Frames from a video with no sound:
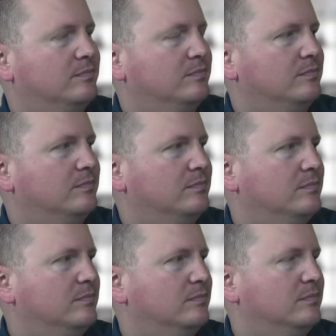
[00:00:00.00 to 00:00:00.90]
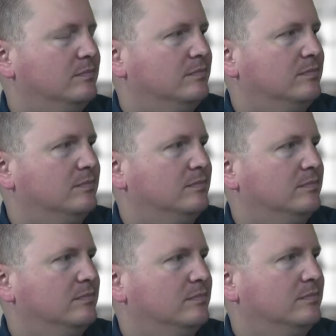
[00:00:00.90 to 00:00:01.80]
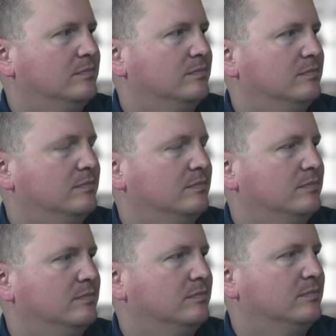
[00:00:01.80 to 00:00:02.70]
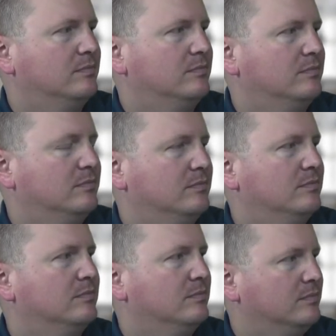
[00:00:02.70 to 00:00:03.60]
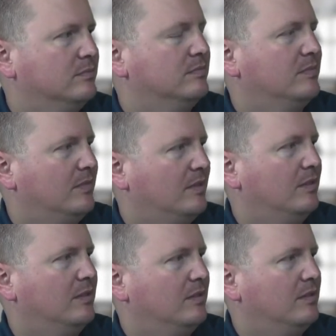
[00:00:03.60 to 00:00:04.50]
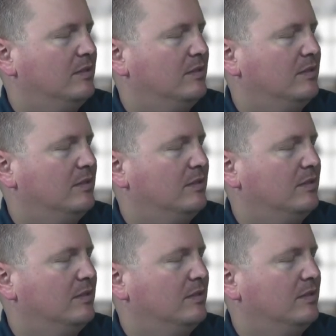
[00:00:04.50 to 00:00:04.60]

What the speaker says: (silent)